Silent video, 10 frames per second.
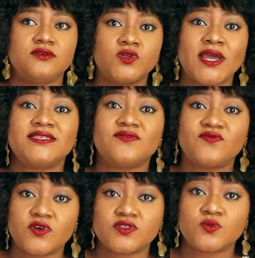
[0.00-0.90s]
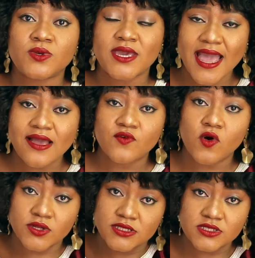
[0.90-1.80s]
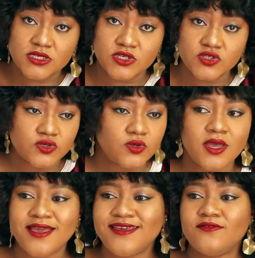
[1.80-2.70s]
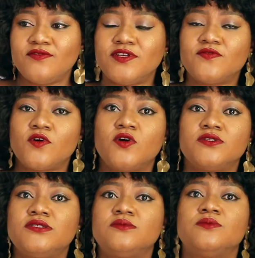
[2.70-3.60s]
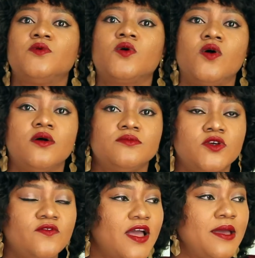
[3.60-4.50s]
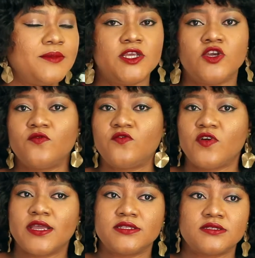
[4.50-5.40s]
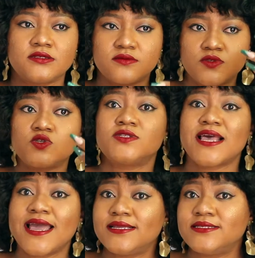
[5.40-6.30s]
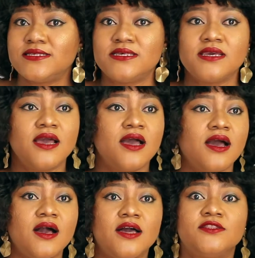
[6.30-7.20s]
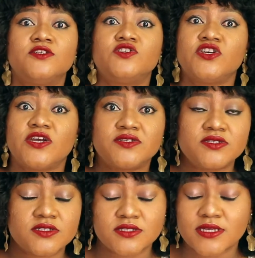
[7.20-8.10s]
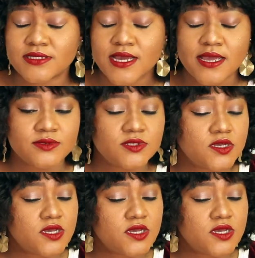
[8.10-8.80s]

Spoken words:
united front we have on this issue. Even if all these people come, your family, your friends, society, the church, because at times